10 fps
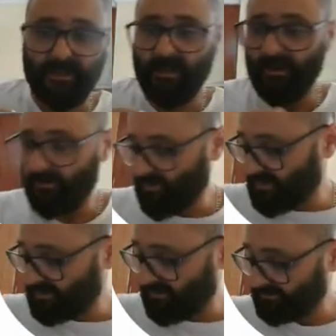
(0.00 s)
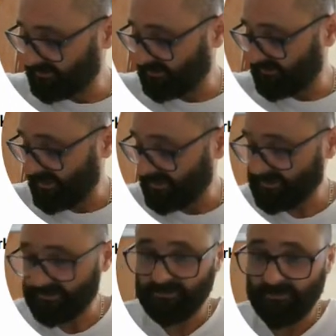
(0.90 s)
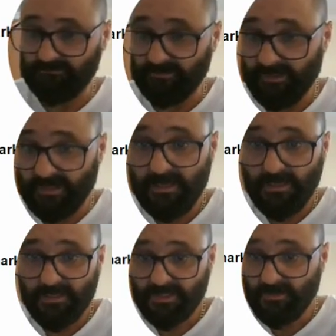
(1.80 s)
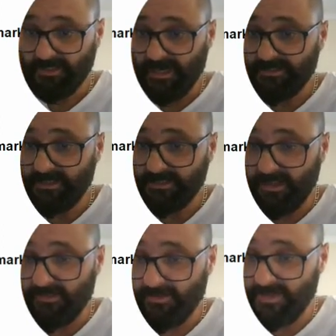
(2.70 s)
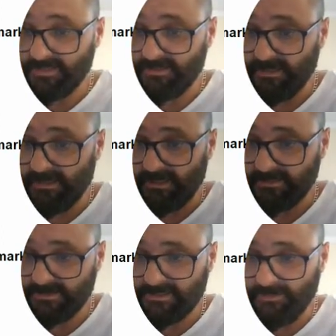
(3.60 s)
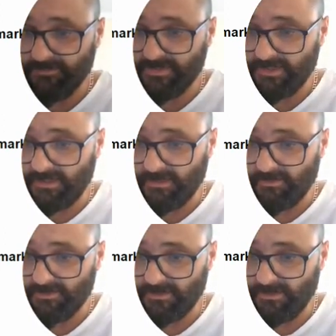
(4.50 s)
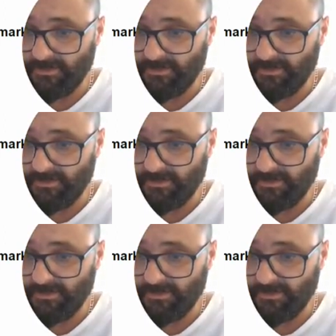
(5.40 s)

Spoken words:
I always love to do this. Okay, so it's an NTC thermistor. As temperature goes,